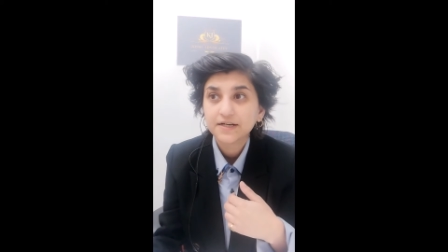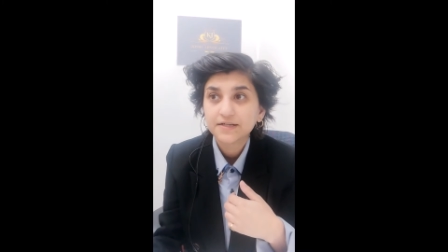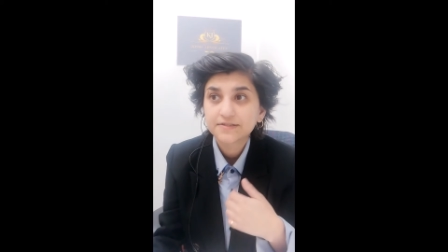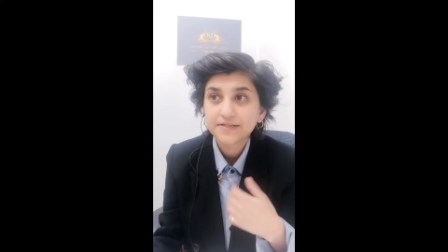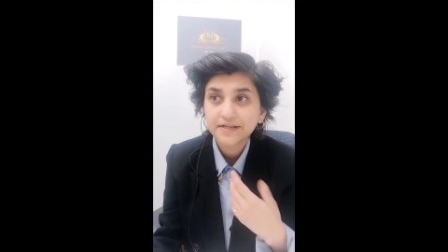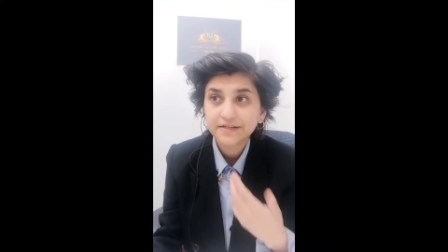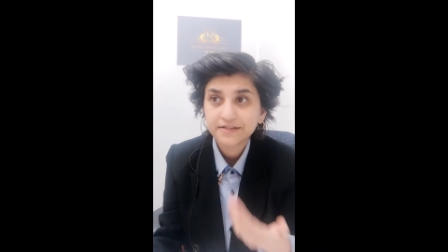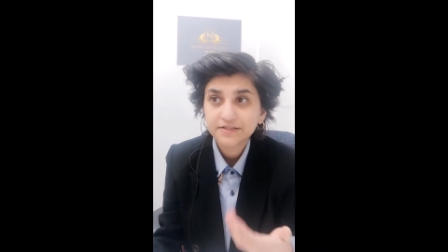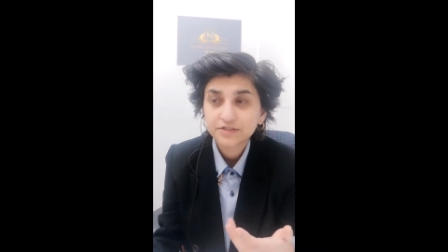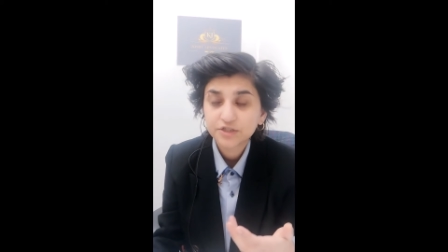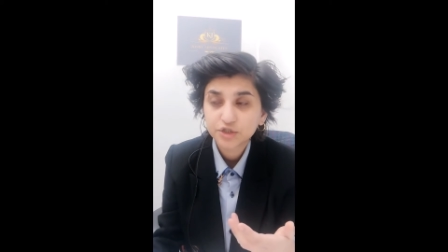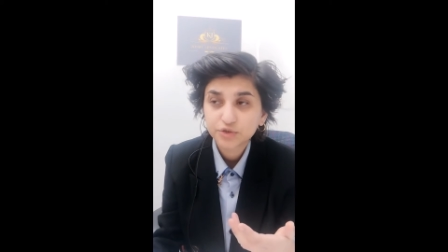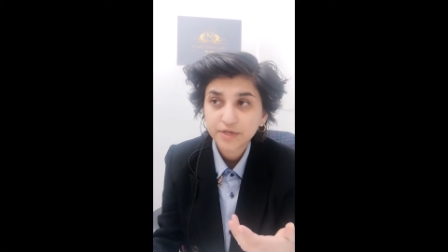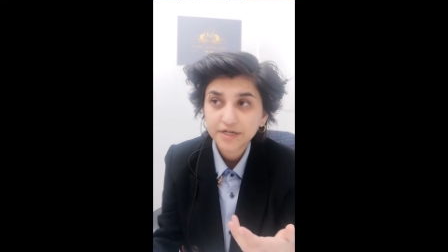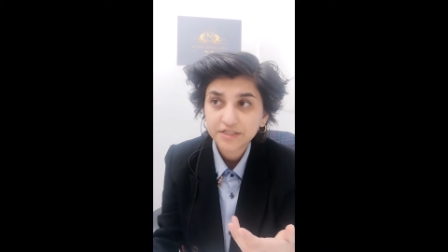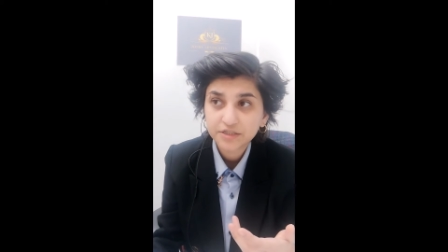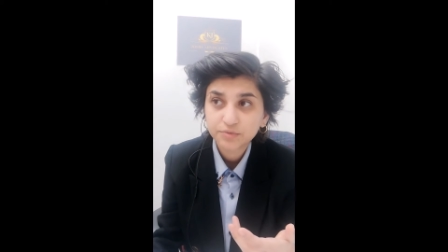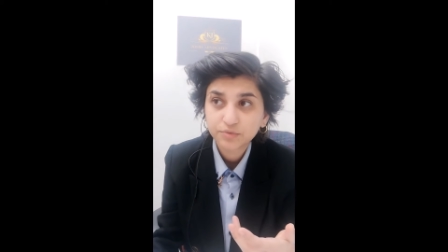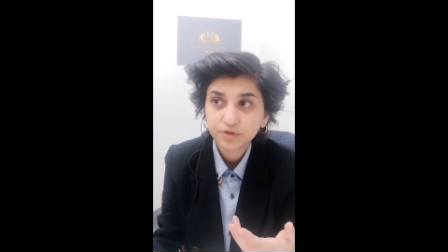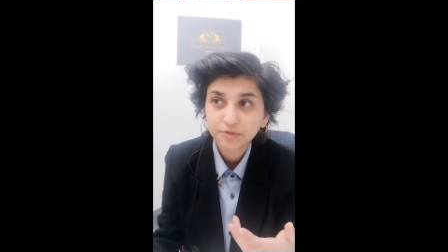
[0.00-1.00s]
A second
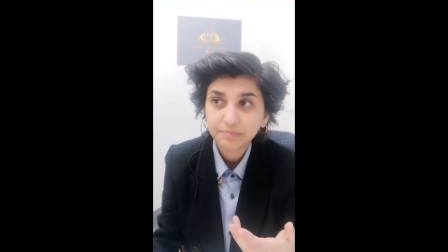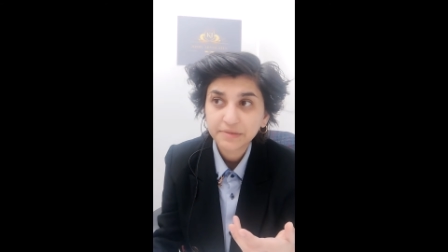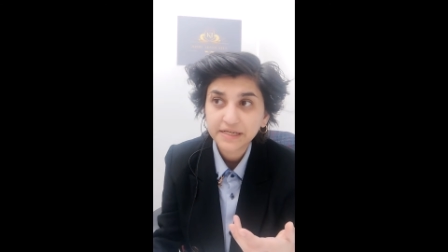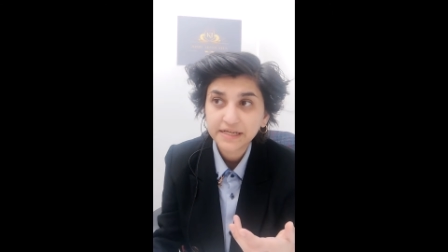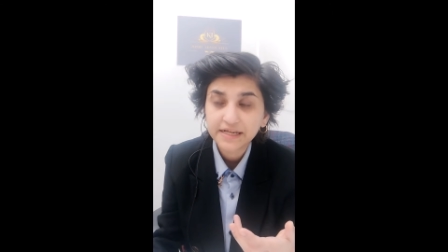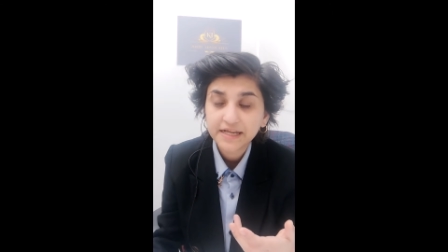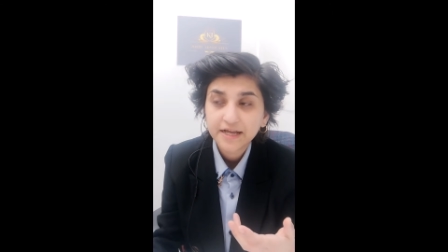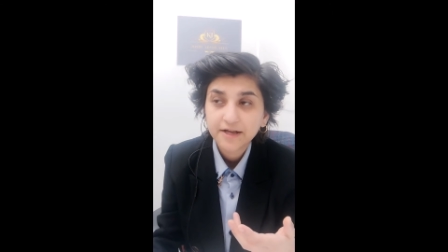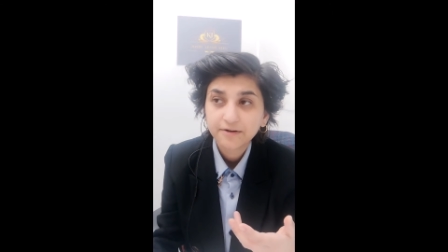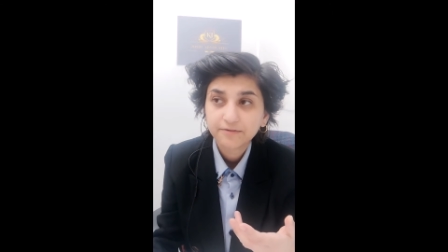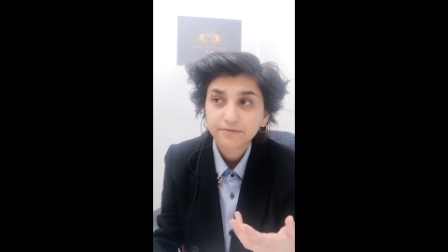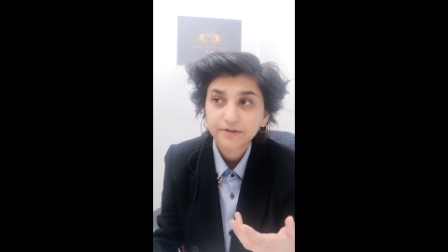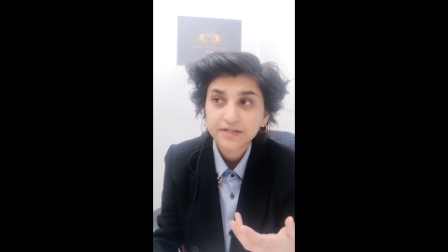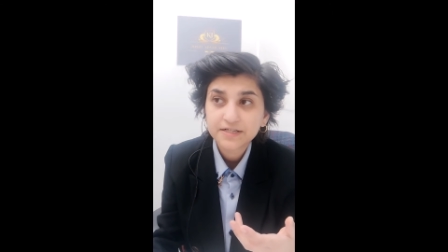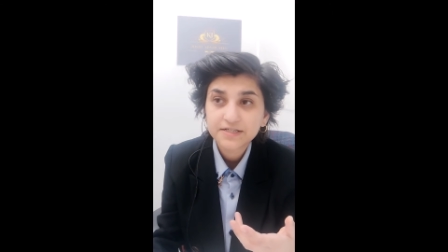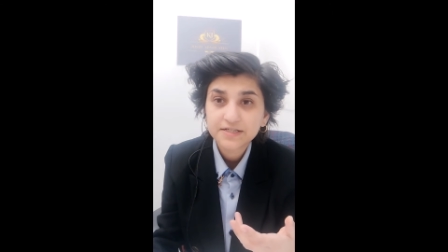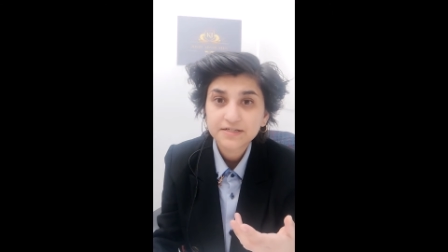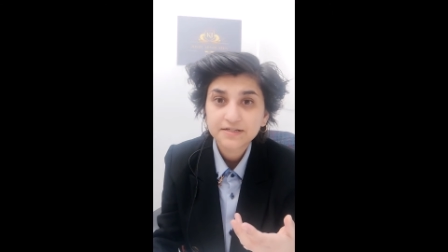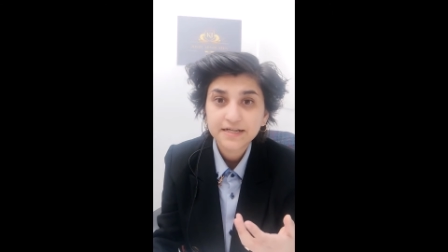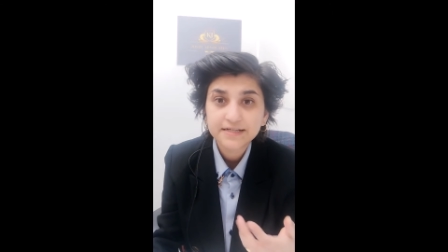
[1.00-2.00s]
situation would be, for
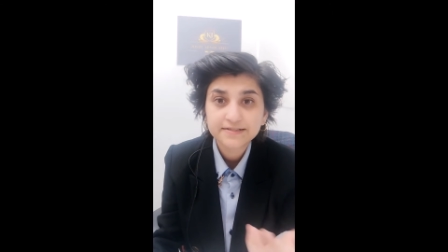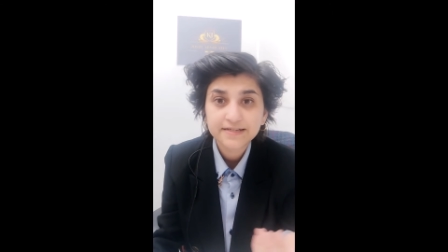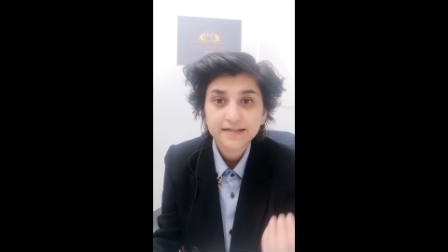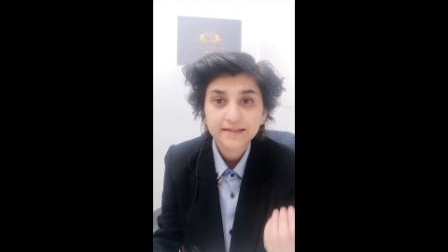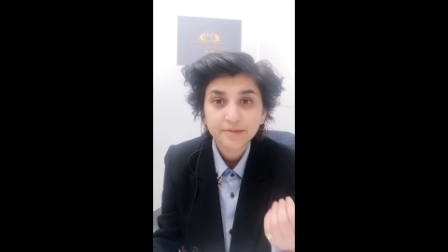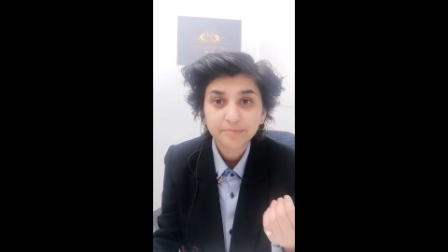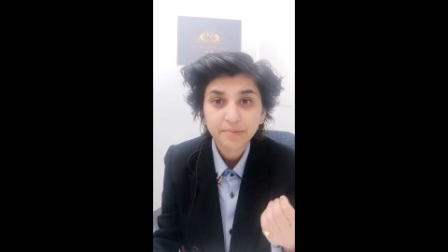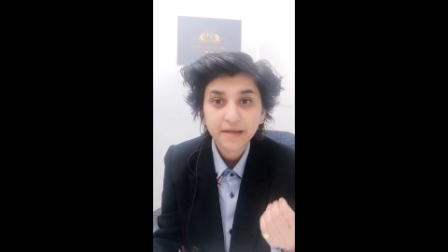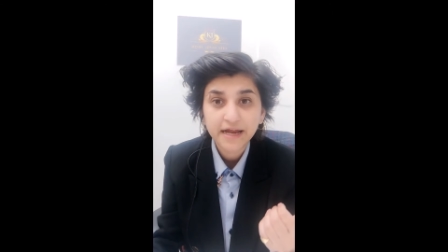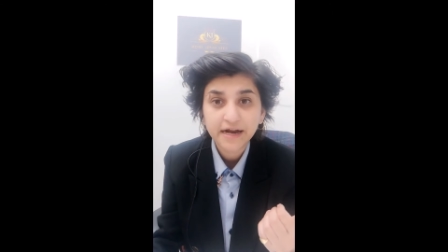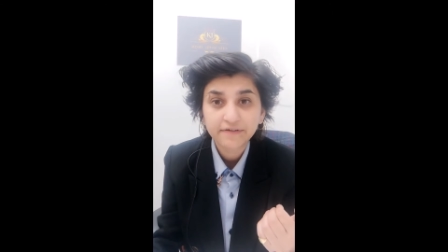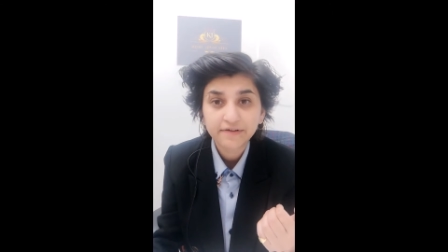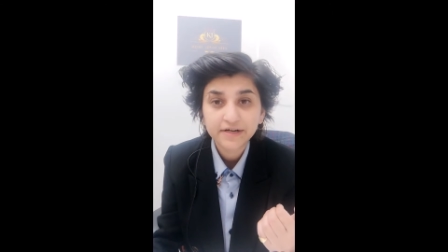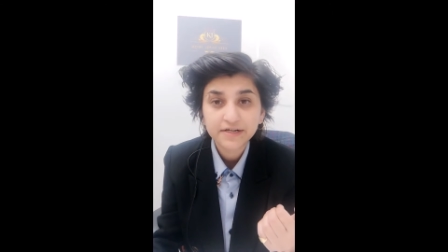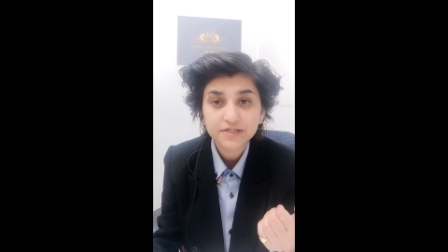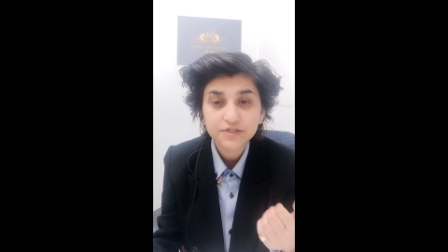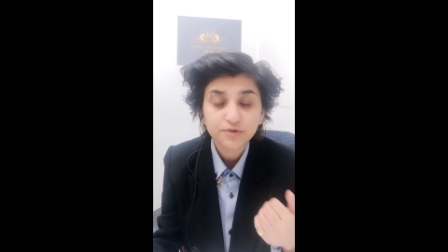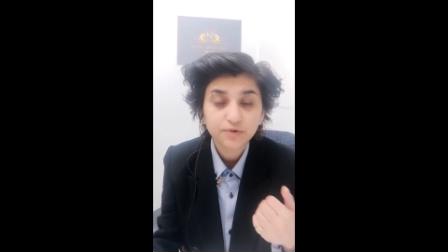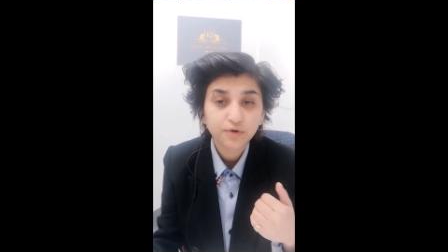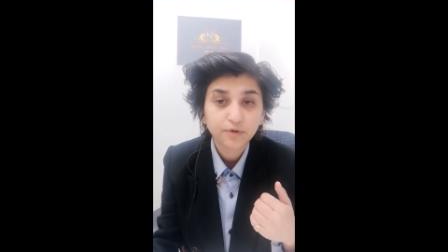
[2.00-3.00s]
instance, let's say the
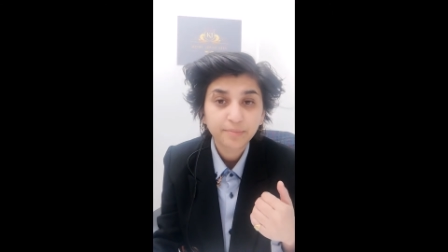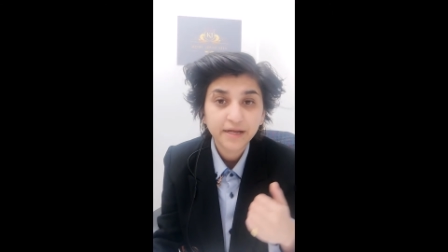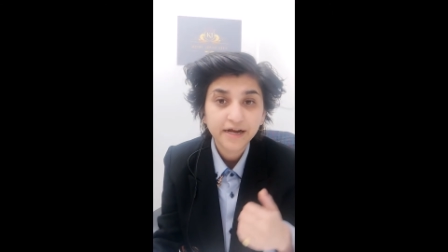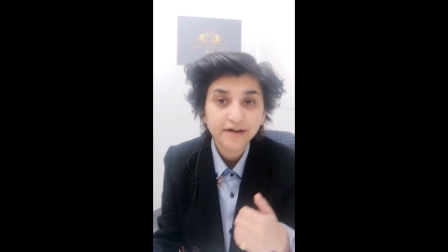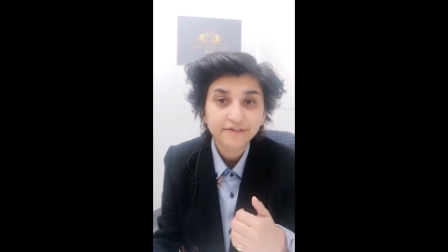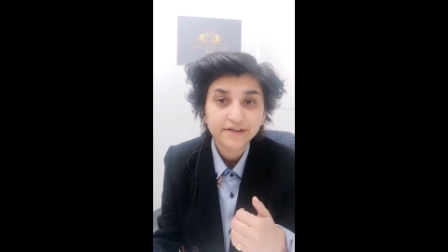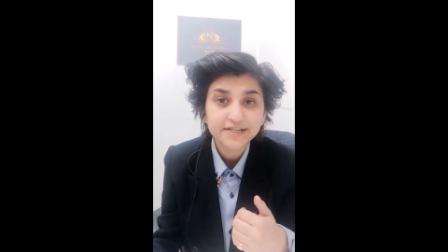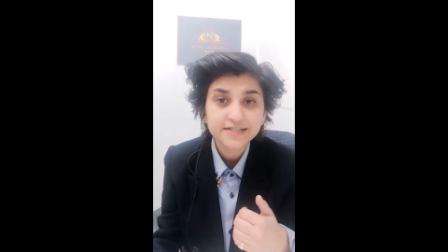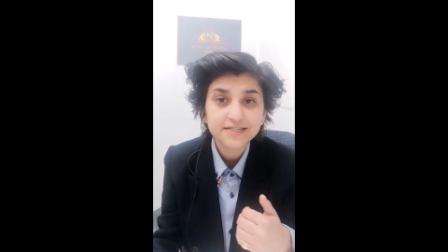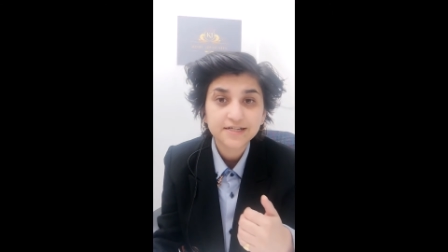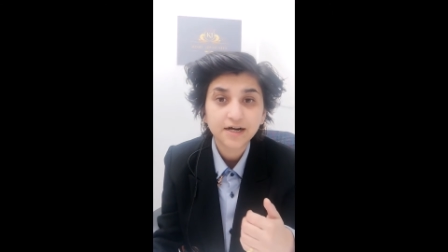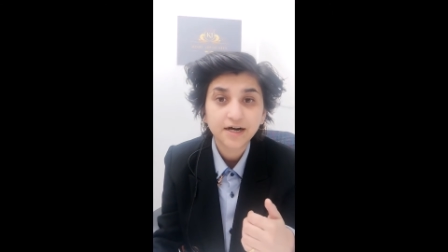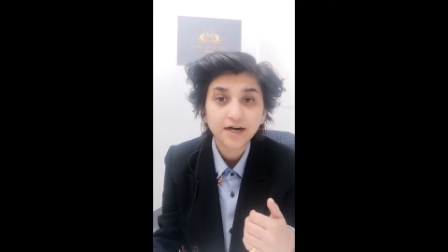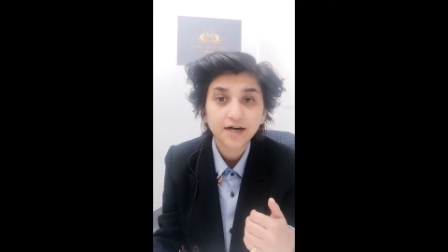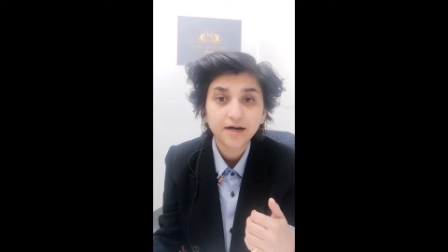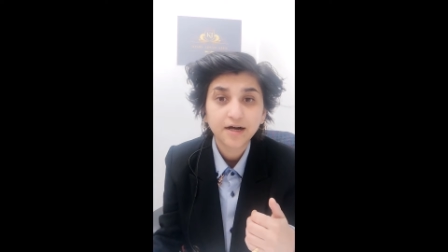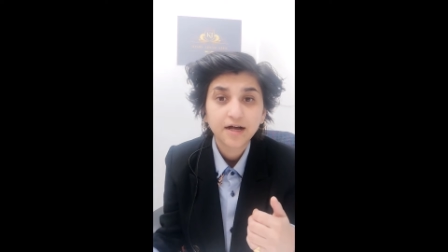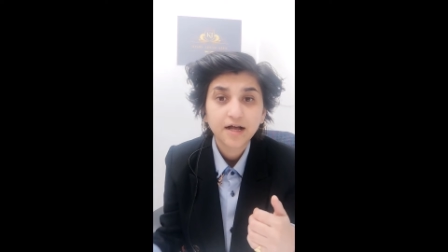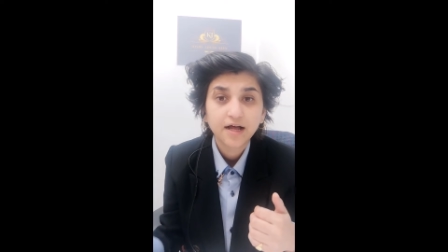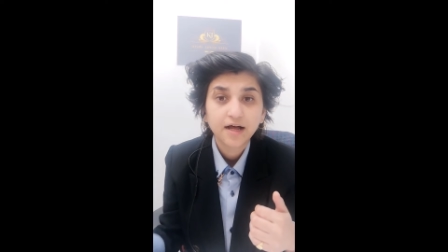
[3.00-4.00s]
parent or parents
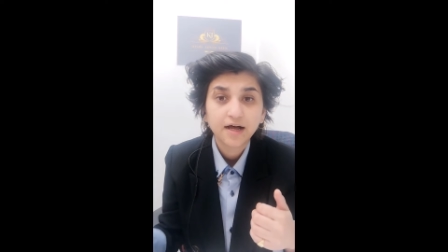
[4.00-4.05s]
are